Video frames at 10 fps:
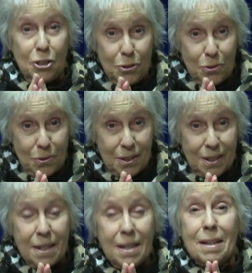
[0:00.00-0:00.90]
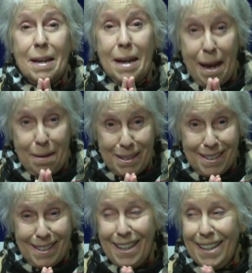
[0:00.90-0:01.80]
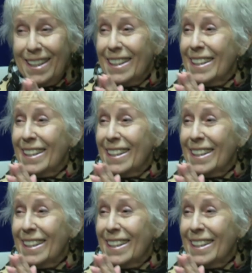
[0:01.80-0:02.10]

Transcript: tuned. Namaste.